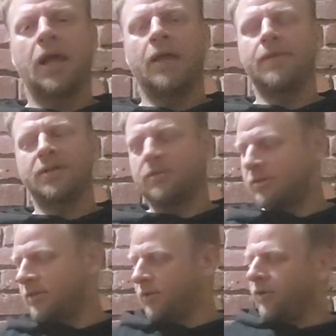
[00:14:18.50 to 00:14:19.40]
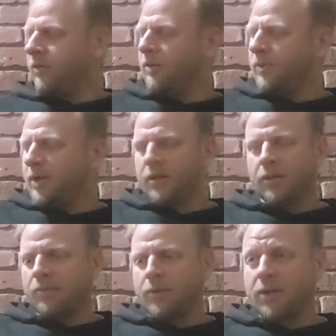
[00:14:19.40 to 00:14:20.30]
And that's the only way
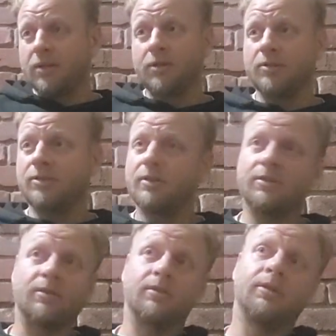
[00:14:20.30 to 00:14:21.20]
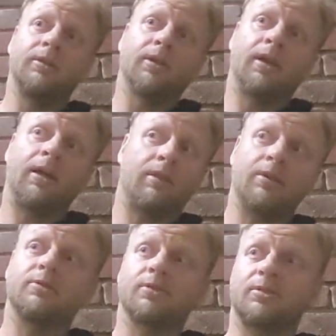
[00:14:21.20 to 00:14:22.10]
that we can consistently and I
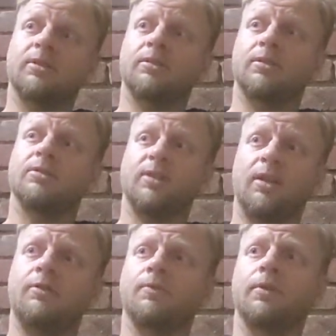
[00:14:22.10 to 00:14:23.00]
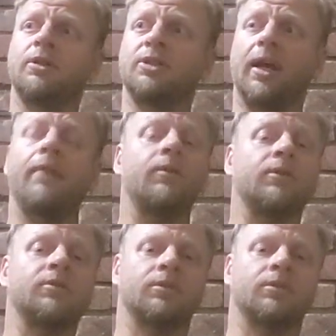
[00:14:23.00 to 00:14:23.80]
think su- successfully challenge